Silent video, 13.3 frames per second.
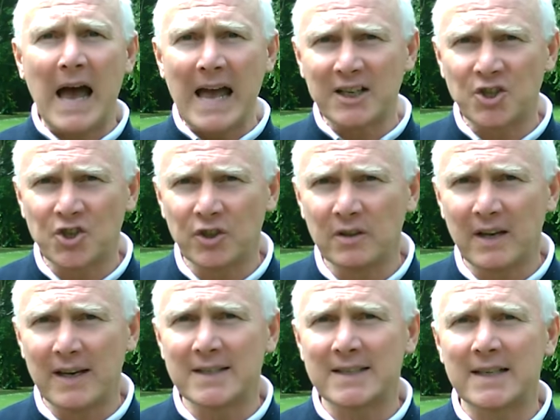action
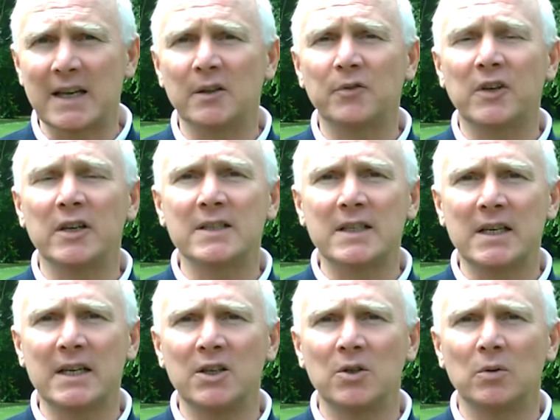instead of
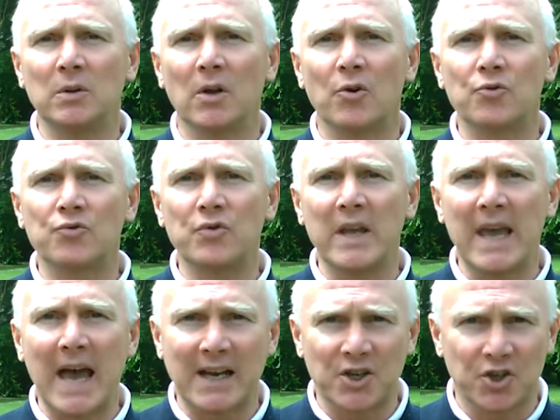continual
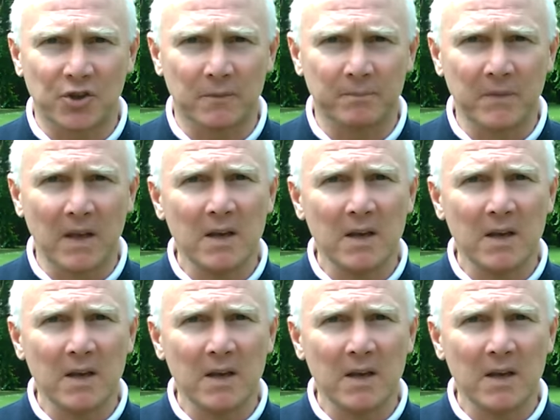reaction,